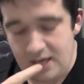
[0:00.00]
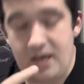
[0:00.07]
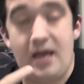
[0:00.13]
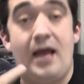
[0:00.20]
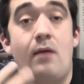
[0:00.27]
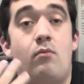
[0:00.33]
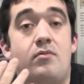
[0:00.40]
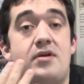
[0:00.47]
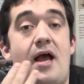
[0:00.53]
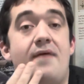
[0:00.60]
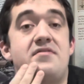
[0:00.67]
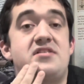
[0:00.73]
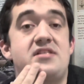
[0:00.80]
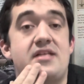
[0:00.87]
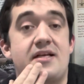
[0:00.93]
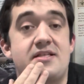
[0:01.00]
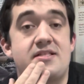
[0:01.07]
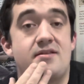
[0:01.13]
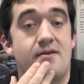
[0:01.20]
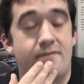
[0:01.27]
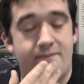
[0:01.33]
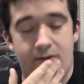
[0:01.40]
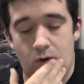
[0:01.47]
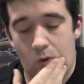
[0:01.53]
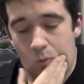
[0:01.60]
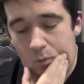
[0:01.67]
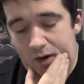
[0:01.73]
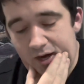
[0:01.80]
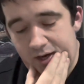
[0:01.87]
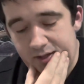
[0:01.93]
And we have 6 Fell
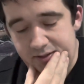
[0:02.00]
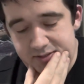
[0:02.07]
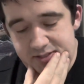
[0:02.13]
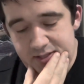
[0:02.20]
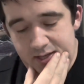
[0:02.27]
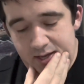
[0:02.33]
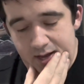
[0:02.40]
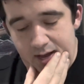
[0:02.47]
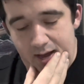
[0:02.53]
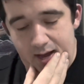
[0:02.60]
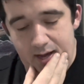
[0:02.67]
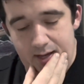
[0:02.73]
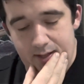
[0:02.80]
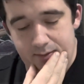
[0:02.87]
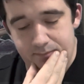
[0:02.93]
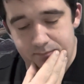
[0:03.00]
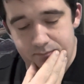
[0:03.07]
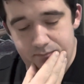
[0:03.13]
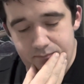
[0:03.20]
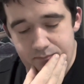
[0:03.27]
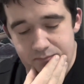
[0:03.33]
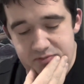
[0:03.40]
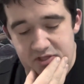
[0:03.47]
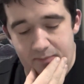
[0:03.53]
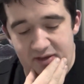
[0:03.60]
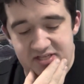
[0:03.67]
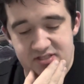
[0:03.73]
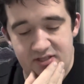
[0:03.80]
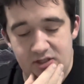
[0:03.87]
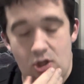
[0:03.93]
Wargs. So
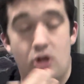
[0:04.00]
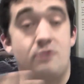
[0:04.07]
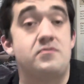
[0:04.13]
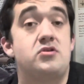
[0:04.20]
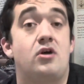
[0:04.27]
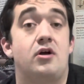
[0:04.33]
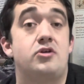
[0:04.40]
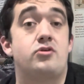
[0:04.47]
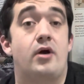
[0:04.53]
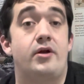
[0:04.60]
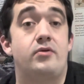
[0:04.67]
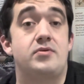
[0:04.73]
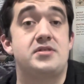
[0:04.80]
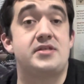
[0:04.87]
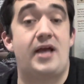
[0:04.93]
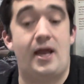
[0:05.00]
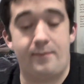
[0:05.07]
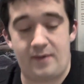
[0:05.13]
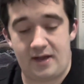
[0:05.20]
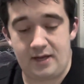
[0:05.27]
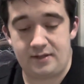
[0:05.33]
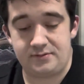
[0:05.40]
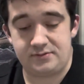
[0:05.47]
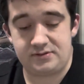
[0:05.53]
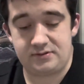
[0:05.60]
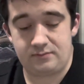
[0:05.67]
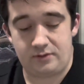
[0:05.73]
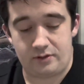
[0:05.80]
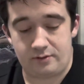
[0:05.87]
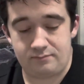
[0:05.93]
basically, Golem's got to try to escape, and
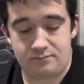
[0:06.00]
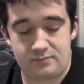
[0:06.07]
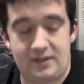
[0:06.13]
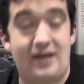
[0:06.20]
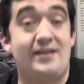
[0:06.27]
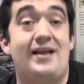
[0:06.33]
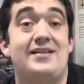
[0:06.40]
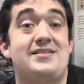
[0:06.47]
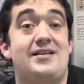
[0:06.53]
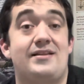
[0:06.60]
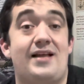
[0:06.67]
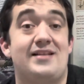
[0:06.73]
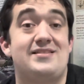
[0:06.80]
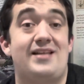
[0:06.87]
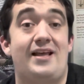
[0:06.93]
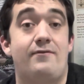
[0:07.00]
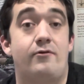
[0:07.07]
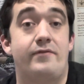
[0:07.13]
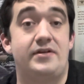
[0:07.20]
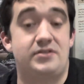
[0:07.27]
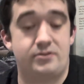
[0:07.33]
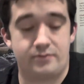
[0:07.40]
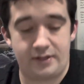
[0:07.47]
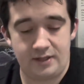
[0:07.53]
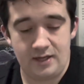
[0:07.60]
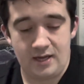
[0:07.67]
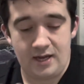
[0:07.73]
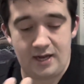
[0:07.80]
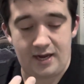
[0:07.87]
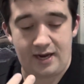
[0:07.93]
that's the evil victory.
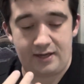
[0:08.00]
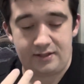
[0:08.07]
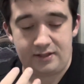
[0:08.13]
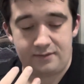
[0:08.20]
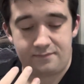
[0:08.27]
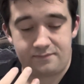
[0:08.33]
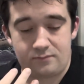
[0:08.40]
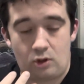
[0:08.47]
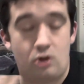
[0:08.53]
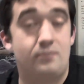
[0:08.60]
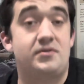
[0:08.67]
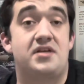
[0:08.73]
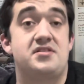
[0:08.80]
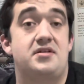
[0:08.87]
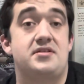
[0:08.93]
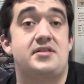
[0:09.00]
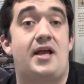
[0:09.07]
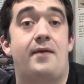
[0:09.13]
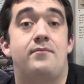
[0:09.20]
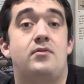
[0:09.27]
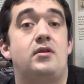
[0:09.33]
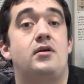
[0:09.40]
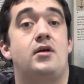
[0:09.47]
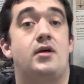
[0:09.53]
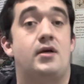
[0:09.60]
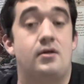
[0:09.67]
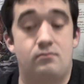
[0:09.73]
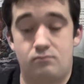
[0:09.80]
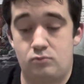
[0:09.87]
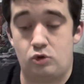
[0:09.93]
And if Golem doesn't escape,
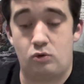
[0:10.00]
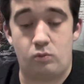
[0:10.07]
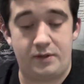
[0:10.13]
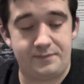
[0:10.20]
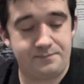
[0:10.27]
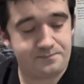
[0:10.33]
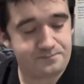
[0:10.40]
good win.